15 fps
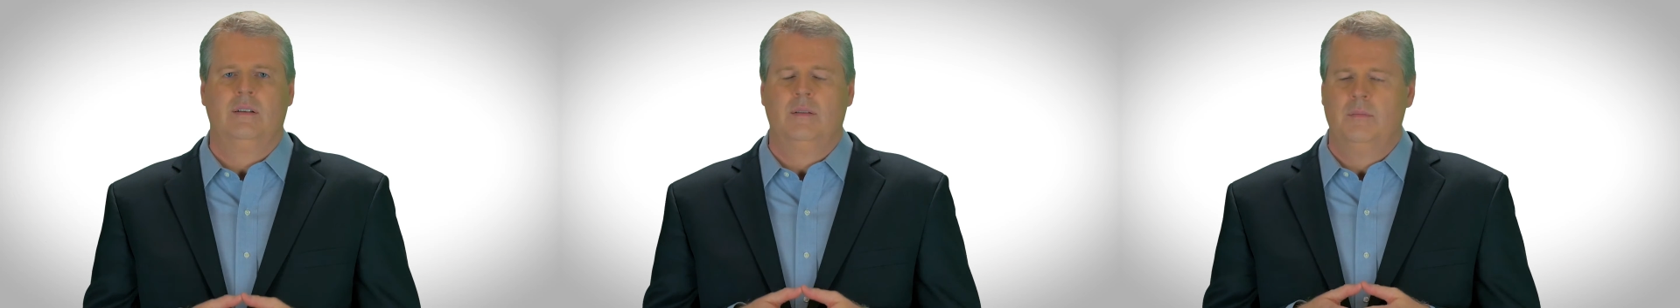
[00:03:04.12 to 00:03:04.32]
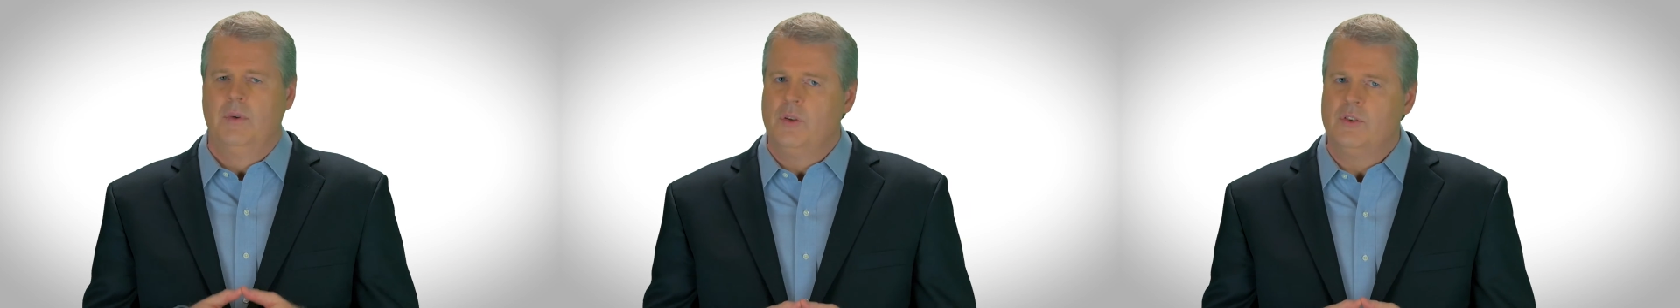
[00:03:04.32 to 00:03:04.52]

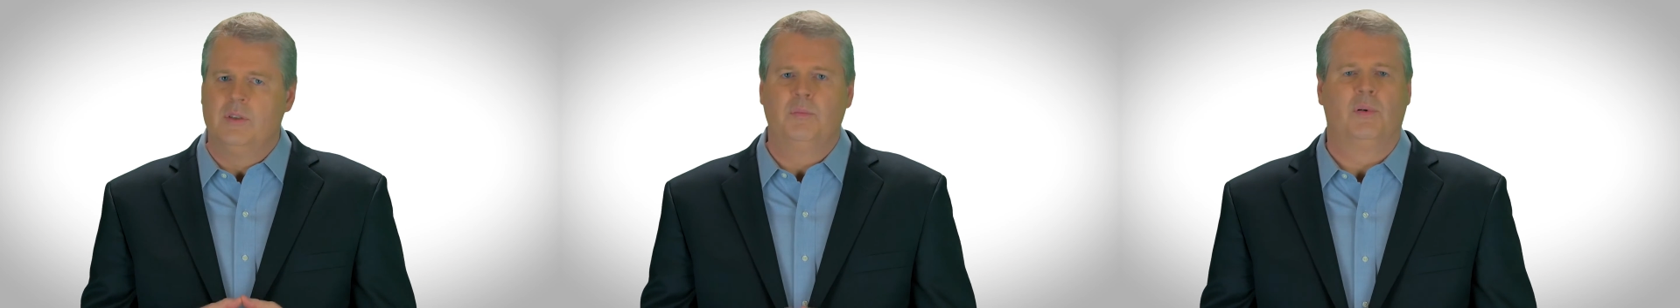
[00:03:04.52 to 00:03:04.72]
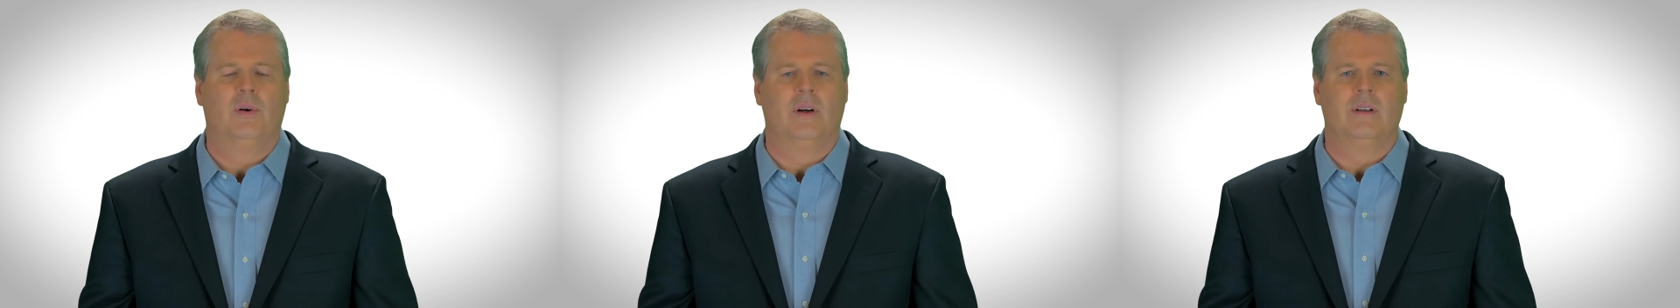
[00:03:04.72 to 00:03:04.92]
Most
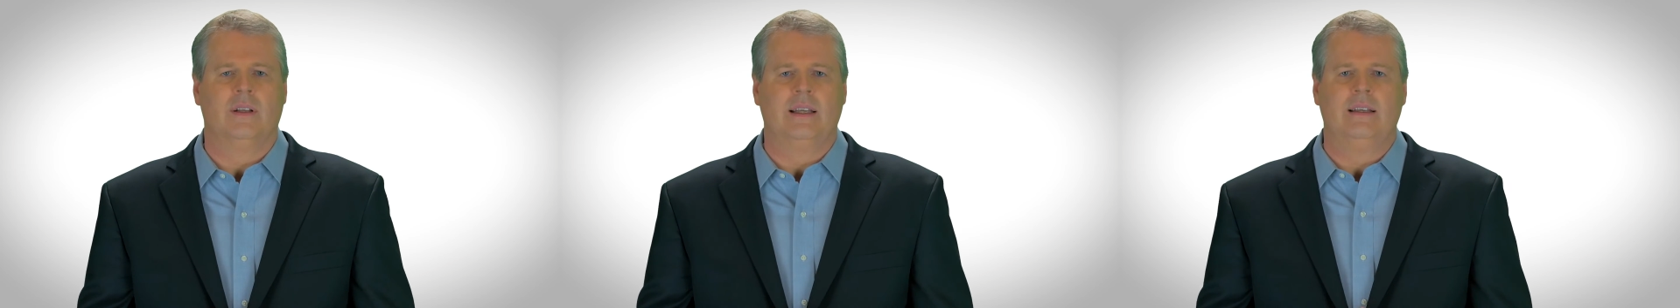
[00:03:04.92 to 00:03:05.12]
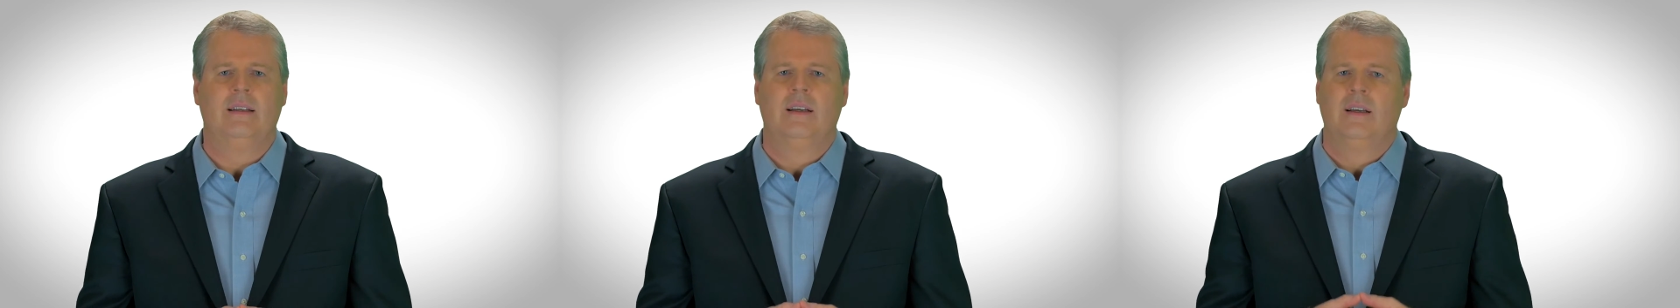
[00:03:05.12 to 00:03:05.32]

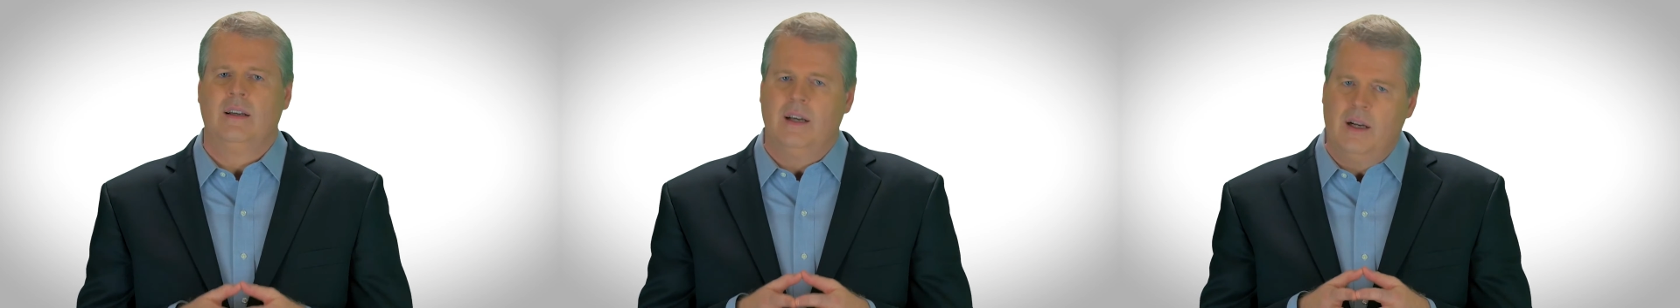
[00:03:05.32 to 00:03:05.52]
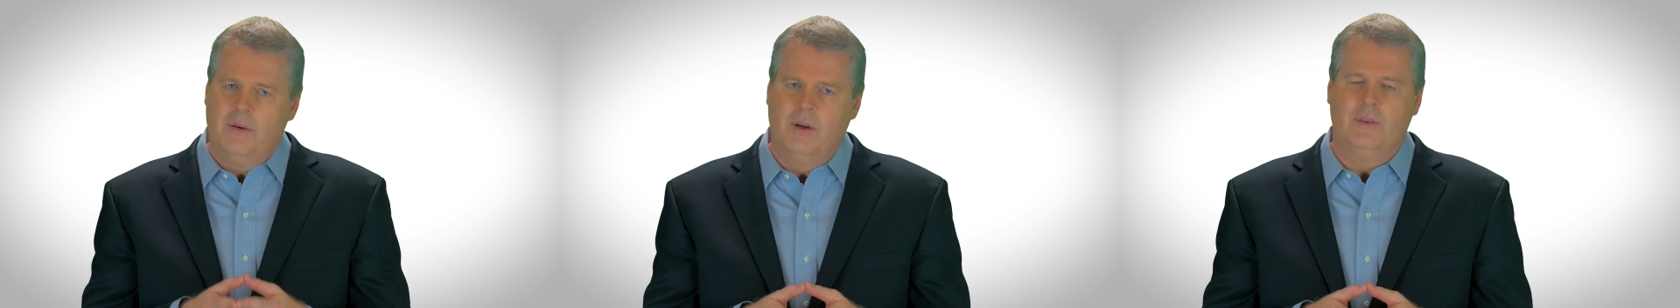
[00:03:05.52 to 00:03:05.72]
importantly,
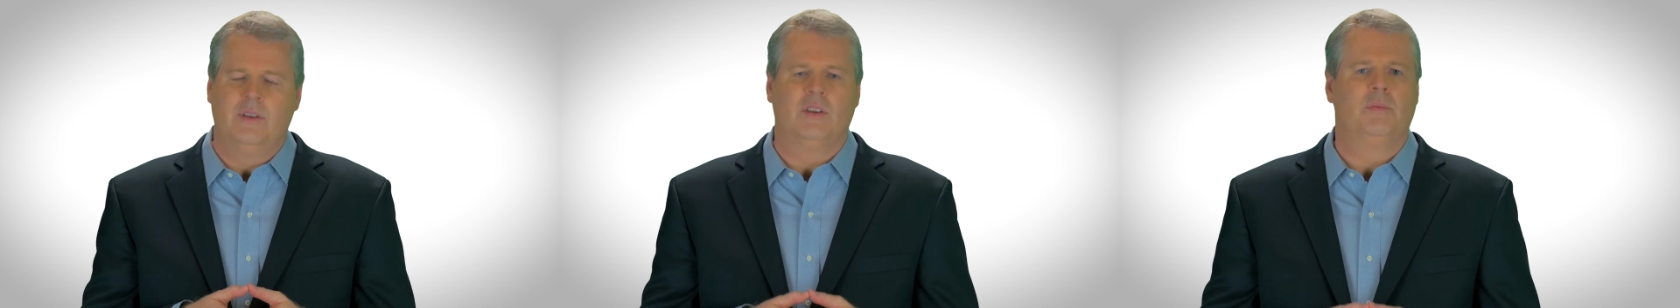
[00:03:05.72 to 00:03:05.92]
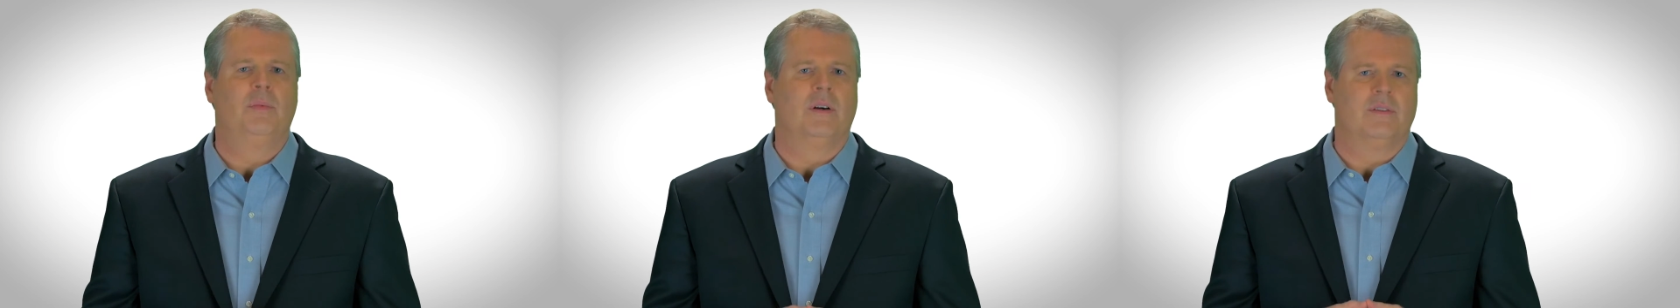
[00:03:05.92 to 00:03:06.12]
I wrote
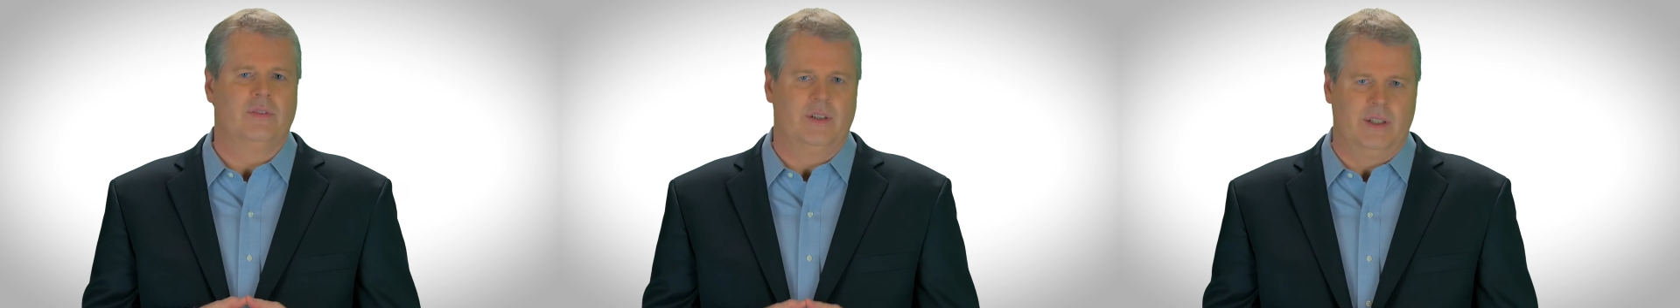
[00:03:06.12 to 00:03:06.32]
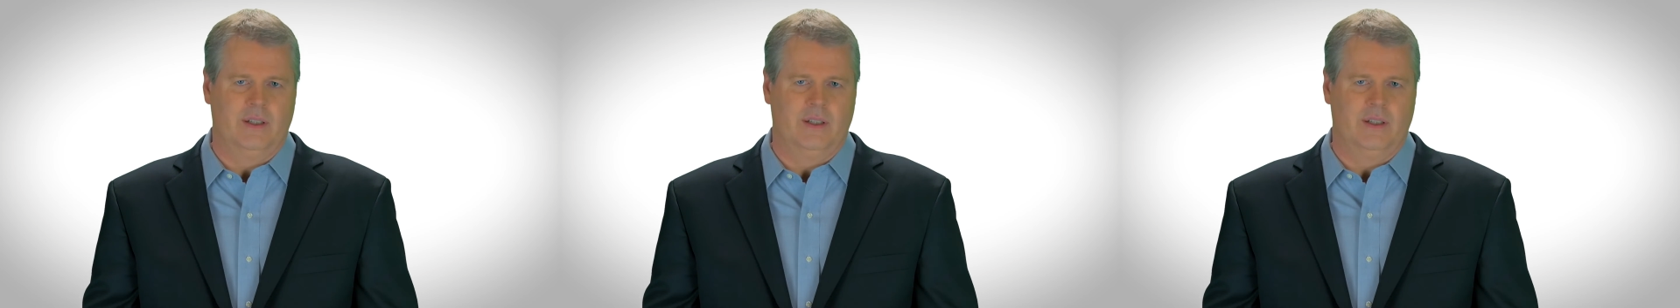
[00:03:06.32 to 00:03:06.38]
this book for